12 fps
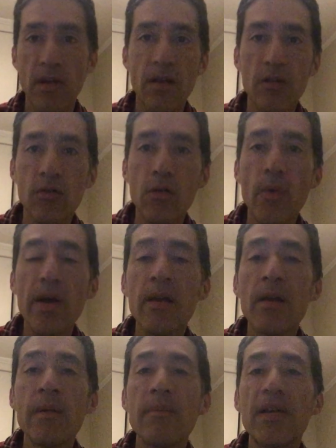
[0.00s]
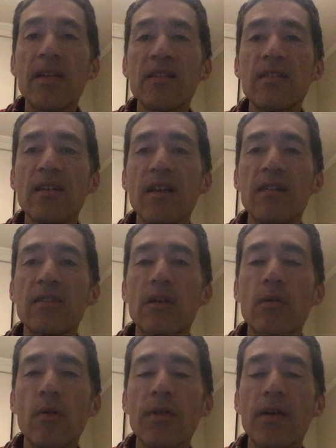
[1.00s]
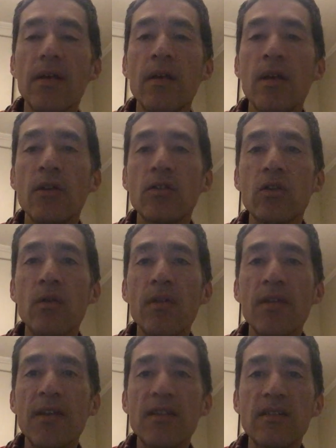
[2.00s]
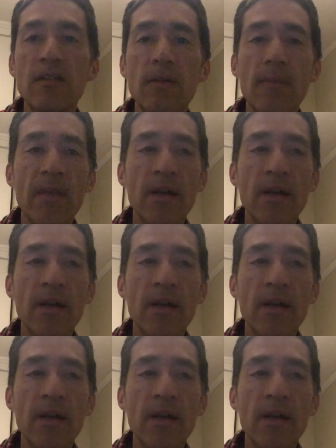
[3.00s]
I don't know why, but it's a cool thing. So that's it.